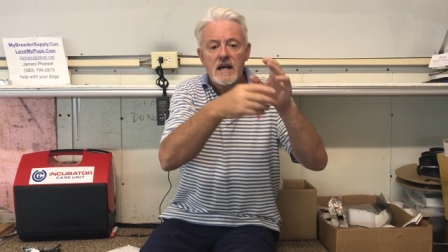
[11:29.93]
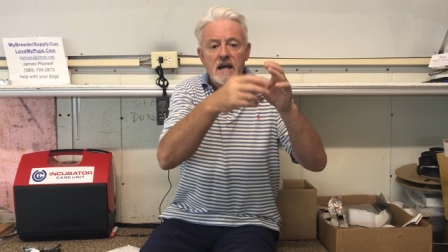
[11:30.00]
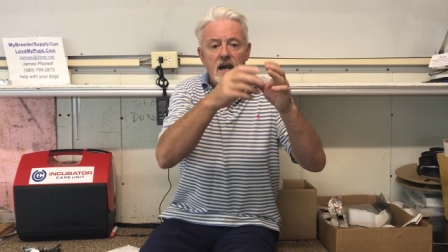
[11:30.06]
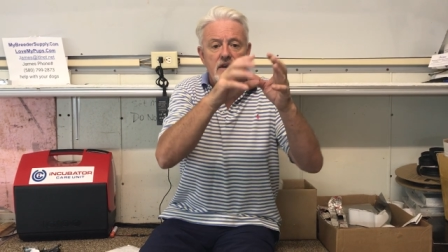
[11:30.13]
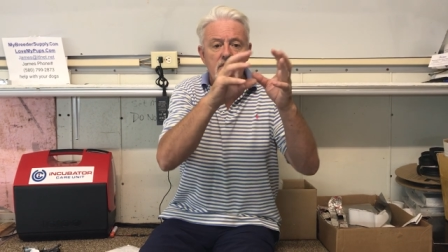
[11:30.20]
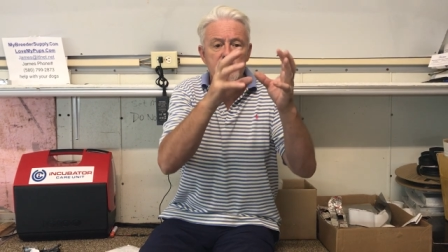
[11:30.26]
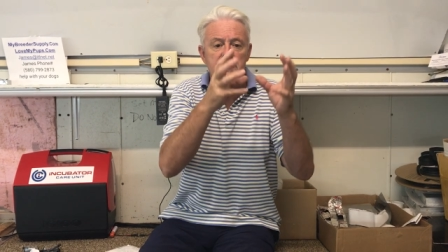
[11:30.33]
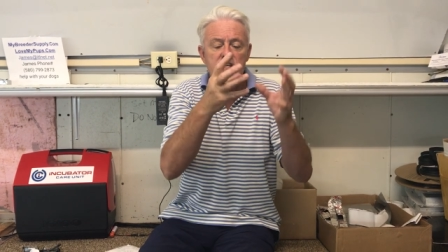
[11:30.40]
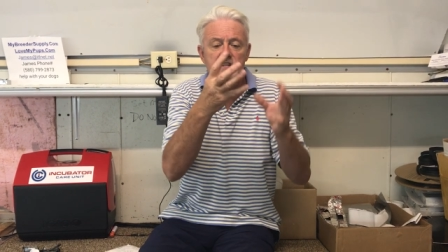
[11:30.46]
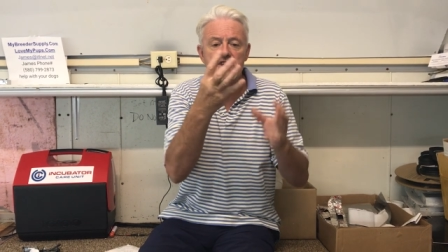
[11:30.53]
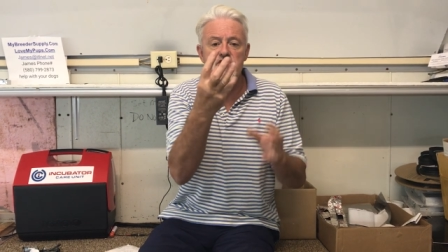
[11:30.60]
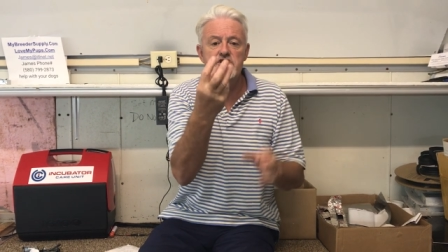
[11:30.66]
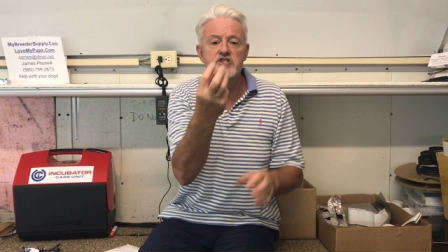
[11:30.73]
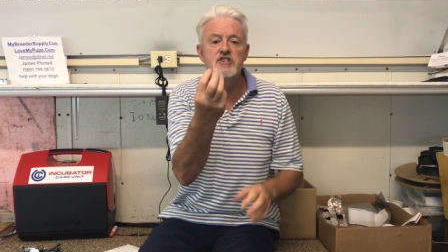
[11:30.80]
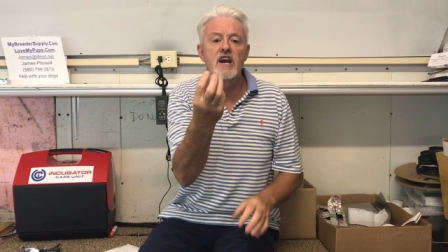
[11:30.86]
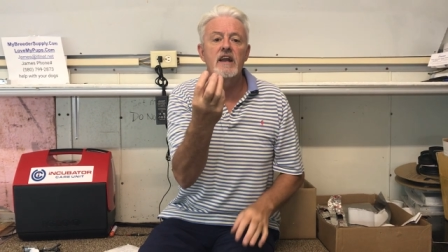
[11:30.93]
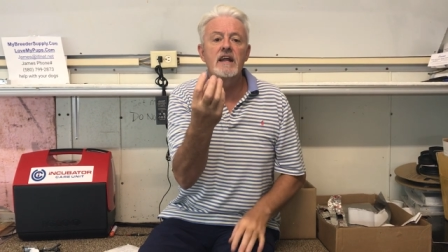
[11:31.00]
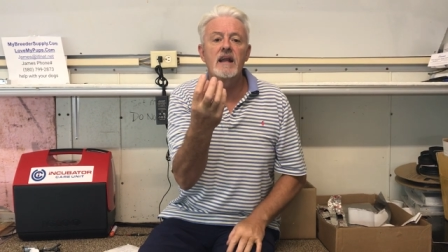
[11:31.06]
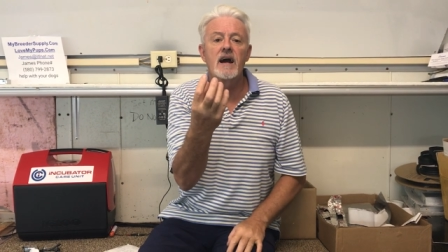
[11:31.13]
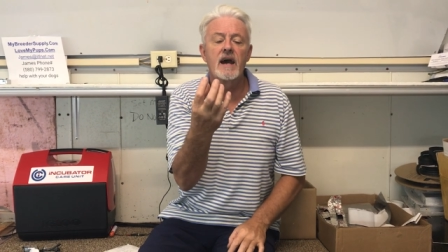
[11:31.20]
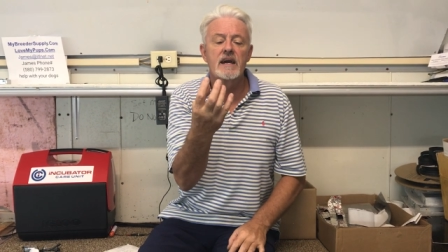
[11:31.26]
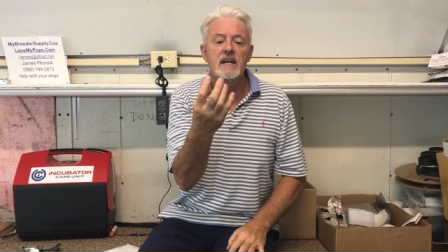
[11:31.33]
and you'll see this
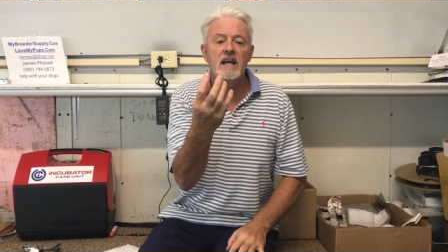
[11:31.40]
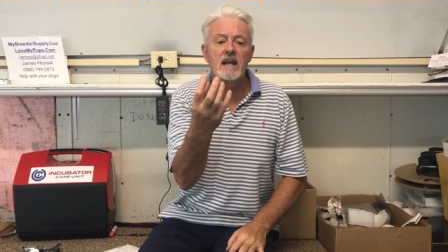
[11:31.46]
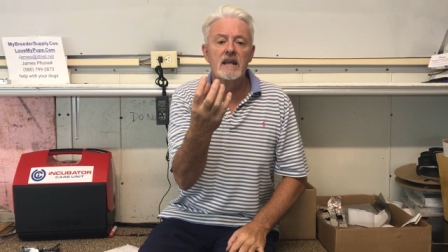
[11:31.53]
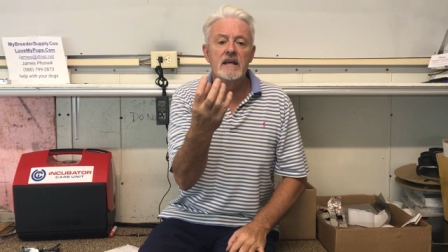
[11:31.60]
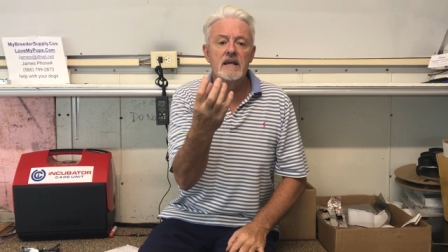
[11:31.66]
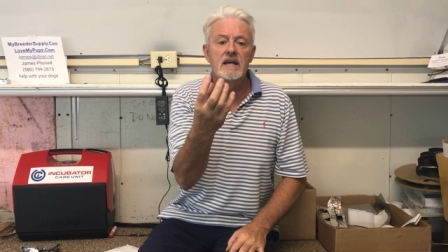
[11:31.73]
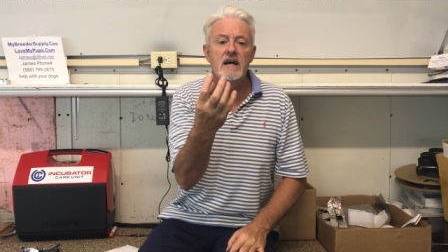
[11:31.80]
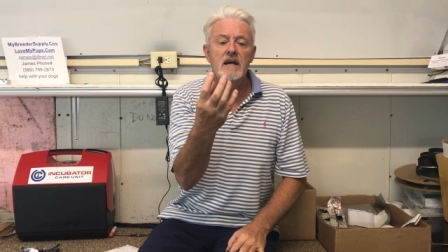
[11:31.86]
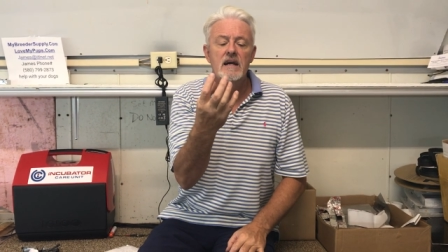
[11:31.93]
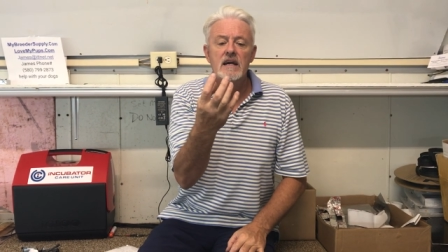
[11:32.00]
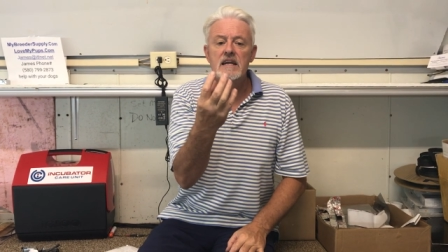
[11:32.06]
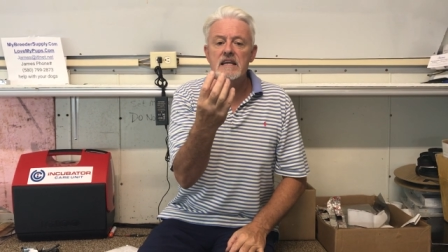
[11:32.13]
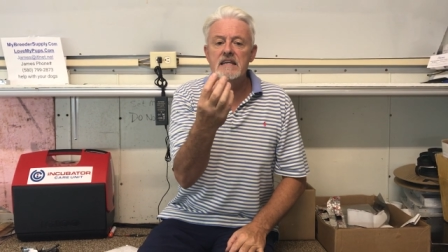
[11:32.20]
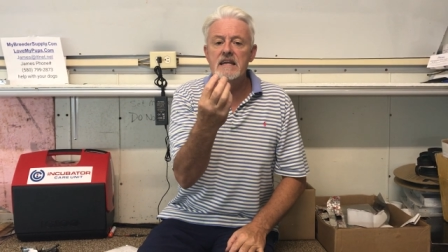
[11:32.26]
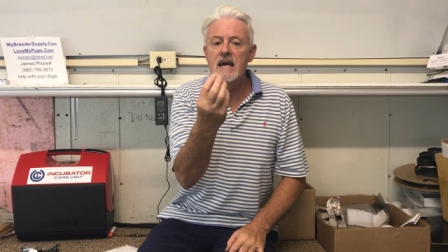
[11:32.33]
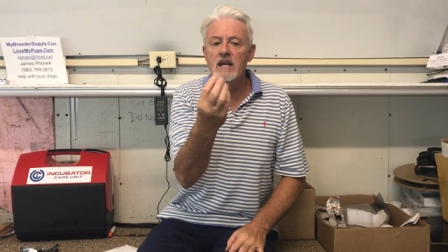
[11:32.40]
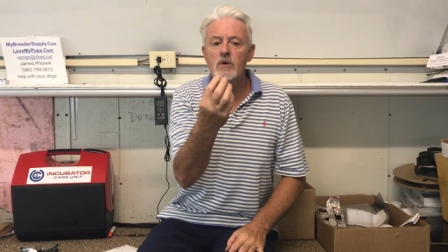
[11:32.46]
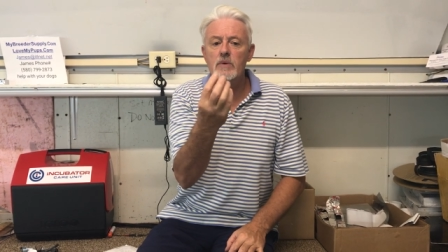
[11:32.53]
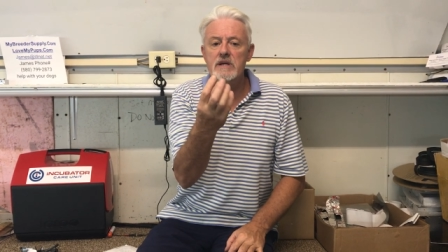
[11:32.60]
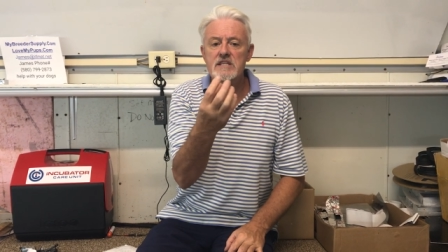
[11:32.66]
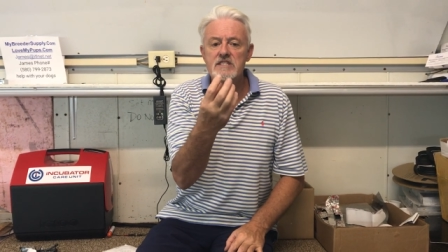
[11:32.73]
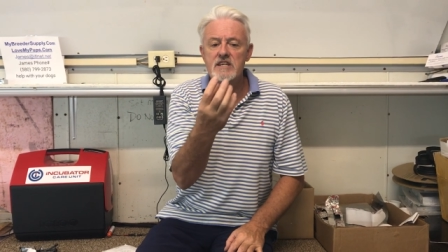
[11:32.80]
jelly-like, clear,
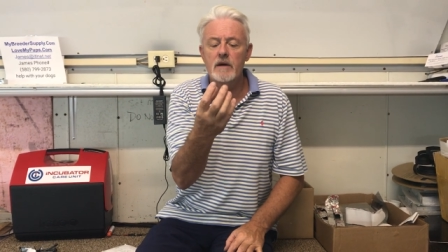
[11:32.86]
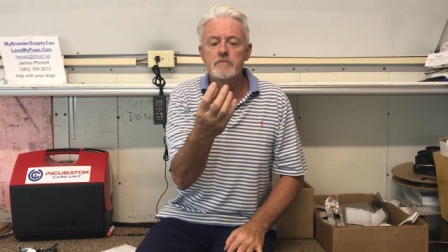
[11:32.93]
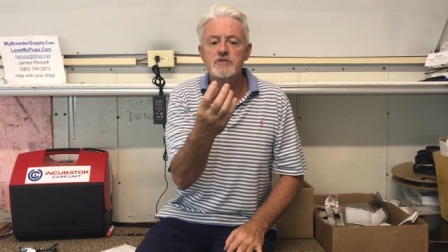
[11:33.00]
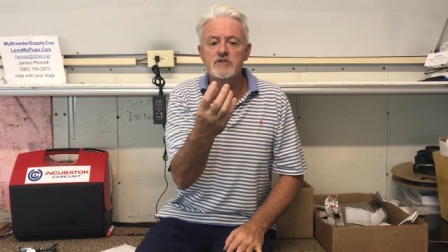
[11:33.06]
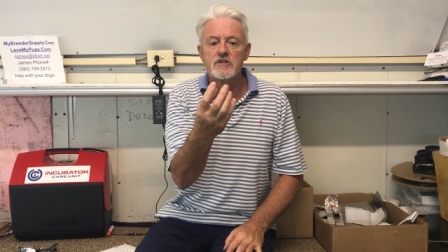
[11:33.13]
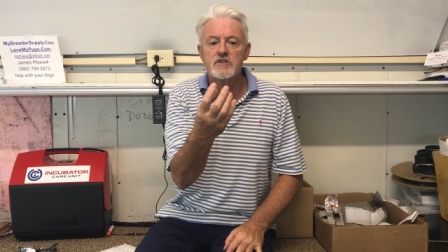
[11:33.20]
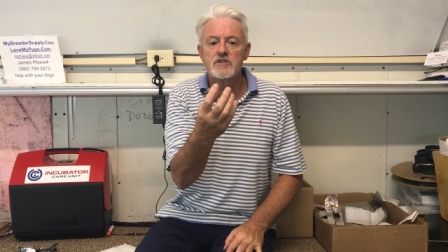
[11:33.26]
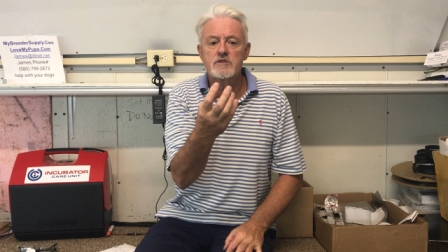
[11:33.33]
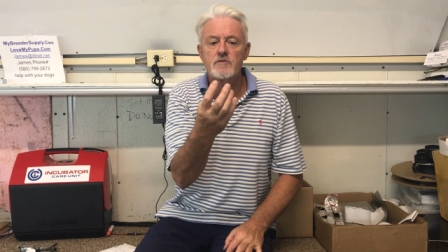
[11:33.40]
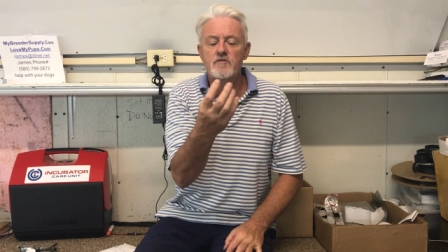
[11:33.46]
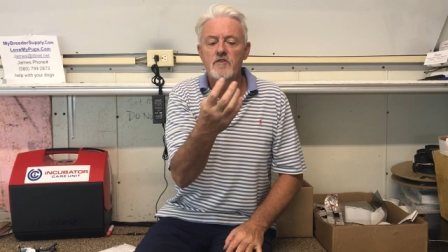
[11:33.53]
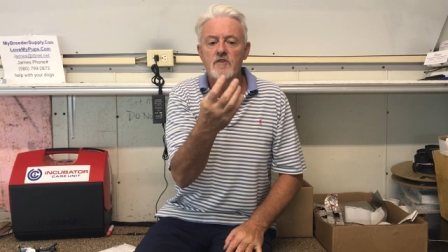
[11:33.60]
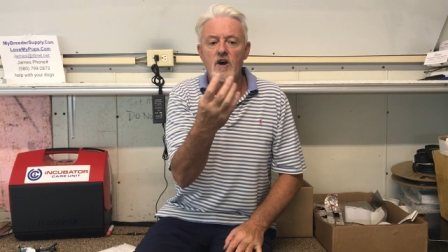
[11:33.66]
yellowy substance,